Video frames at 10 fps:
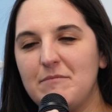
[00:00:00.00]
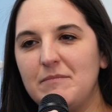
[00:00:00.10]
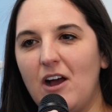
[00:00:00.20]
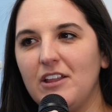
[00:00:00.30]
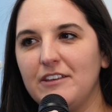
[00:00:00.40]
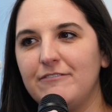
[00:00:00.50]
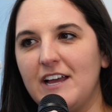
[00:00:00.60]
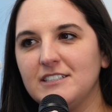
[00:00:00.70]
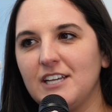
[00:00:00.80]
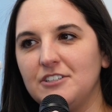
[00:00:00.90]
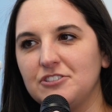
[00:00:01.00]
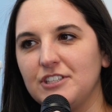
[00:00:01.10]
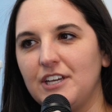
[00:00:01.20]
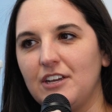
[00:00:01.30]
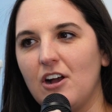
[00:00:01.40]
I'm on the fence, I
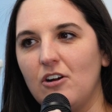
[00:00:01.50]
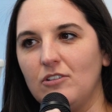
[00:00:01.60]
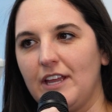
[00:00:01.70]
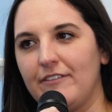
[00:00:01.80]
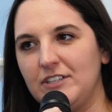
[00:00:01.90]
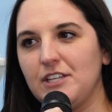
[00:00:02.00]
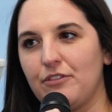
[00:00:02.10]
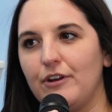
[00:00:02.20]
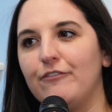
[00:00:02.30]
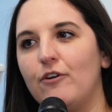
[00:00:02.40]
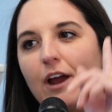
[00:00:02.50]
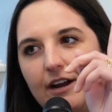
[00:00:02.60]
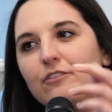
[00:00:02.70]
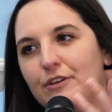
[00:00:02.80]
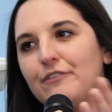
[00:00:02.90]
usually go like if it's a 3 or 4,
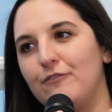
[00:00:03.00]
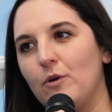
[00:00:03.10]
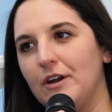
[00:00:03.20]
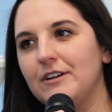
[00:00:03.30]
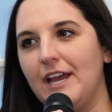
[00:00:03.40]
I go with a 4.